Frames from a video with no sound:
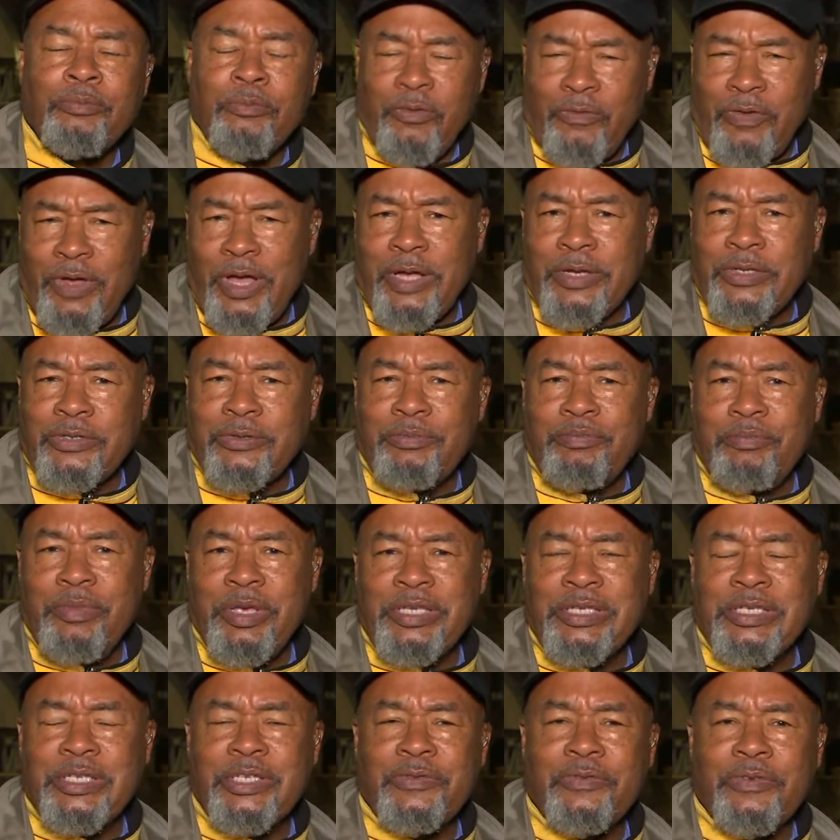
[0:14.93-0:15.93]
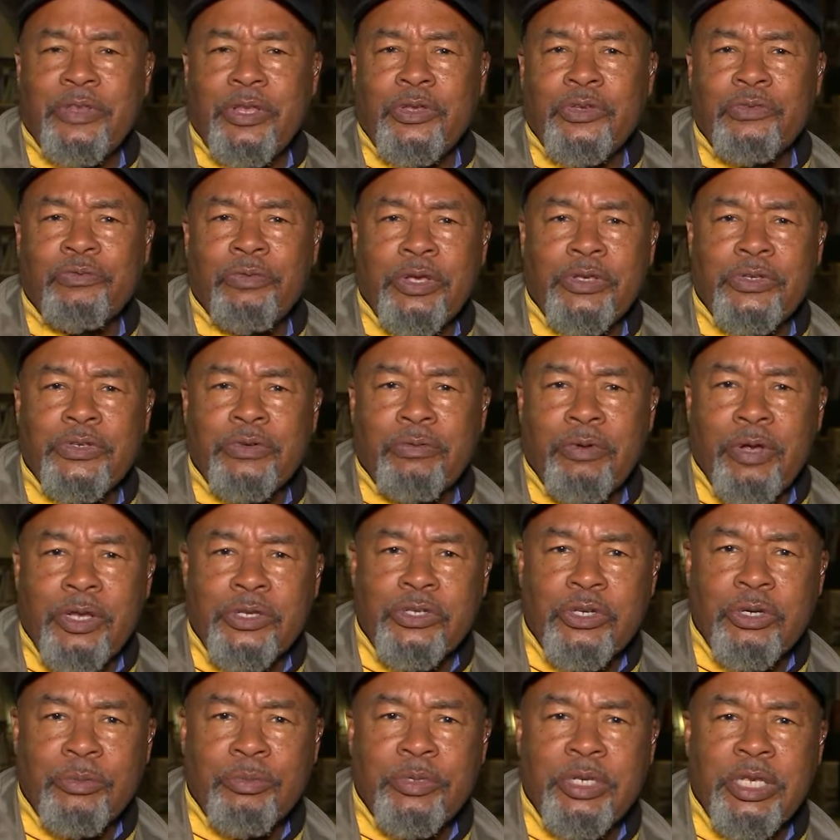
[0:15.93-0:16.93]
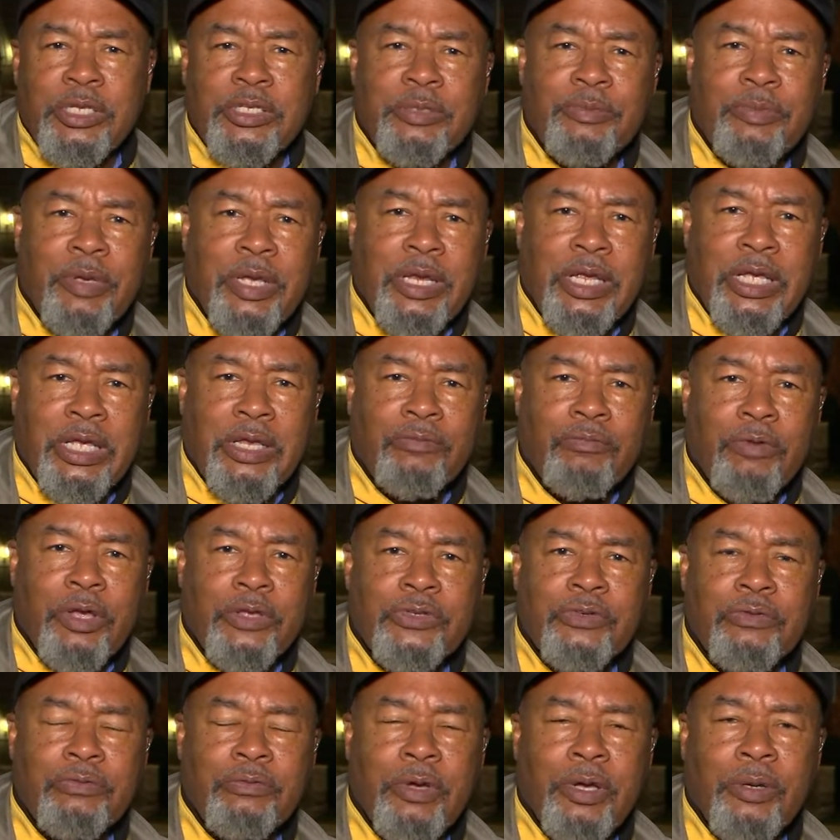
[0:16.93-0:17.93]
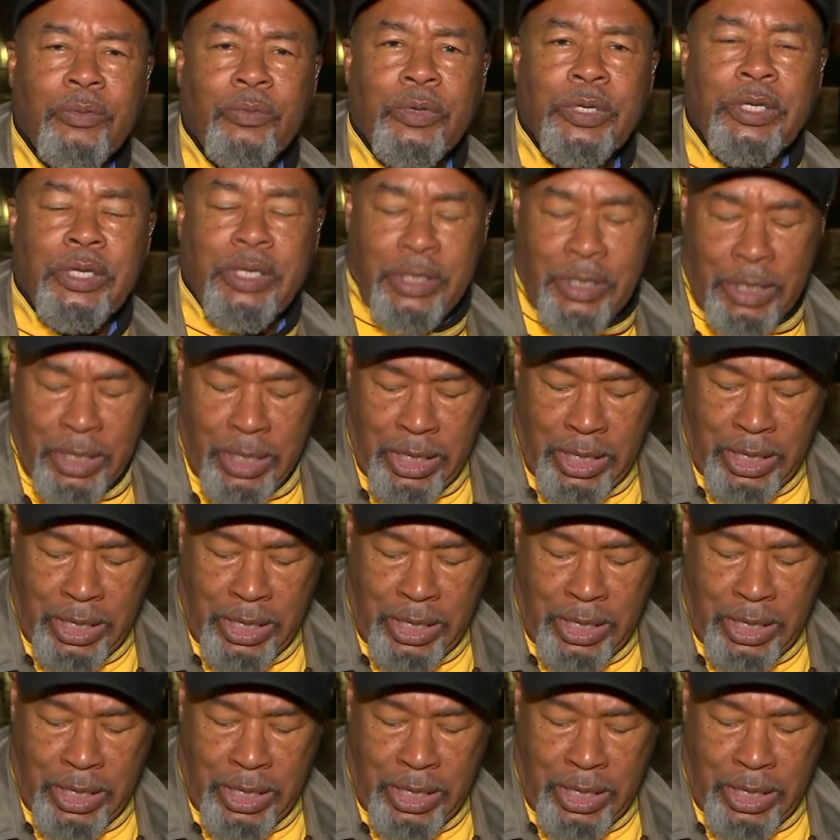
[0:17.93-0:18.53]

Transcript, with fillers: provide some business for those restaurants that are participating in Restaurant Week.